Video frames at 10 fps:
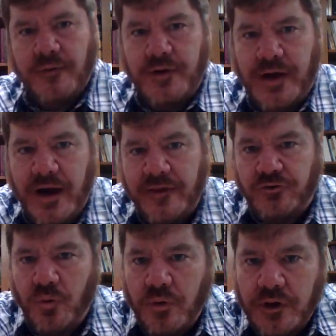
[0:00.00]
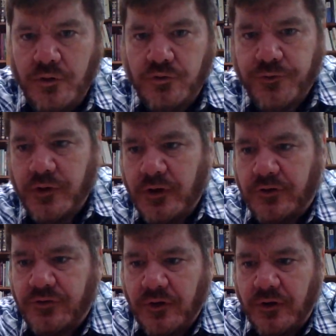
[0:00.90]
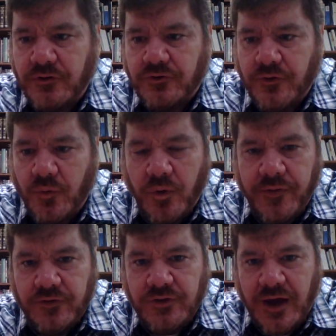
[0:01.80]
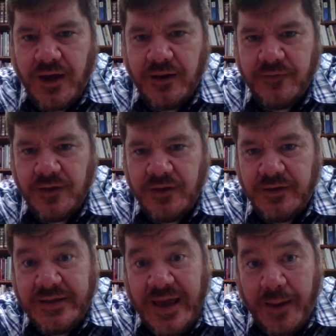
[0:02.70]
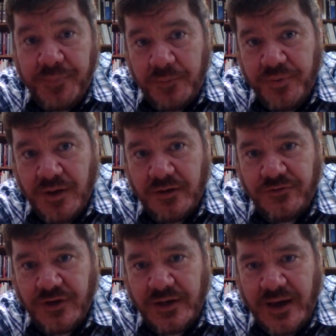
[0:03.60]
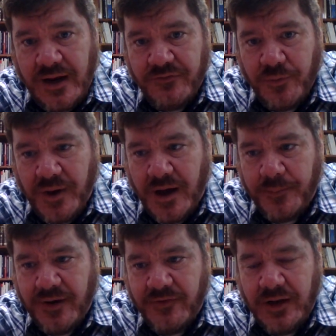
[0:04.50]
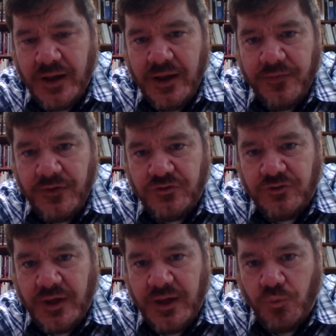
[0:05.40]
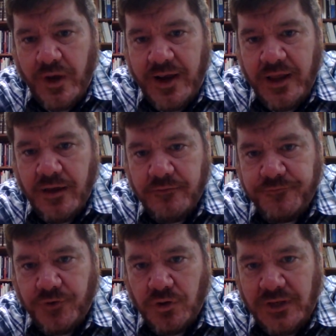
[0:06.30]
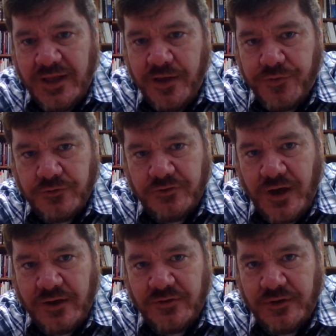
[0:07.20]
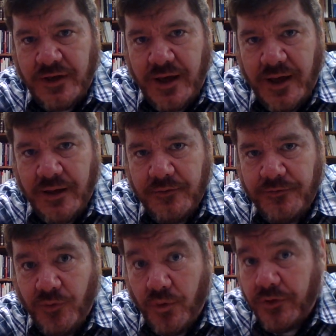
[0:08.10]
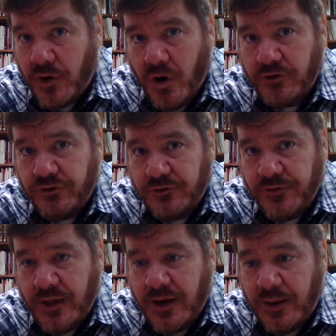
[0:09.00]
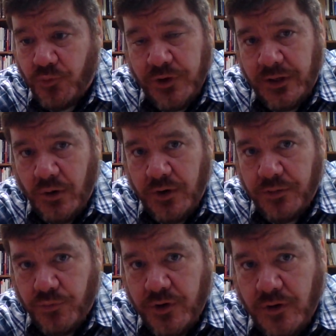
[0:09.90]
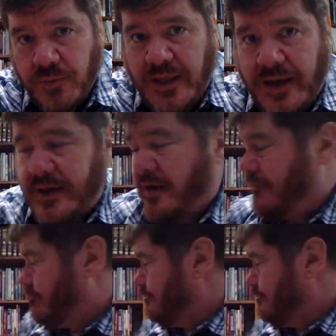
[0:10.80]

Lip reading: die that you want to use for this is the one that's got the decapping pin sticking out of the bottom of it. This is a Redding full-length sizing die for the cartridge that I'm reloading, 300 Blackout.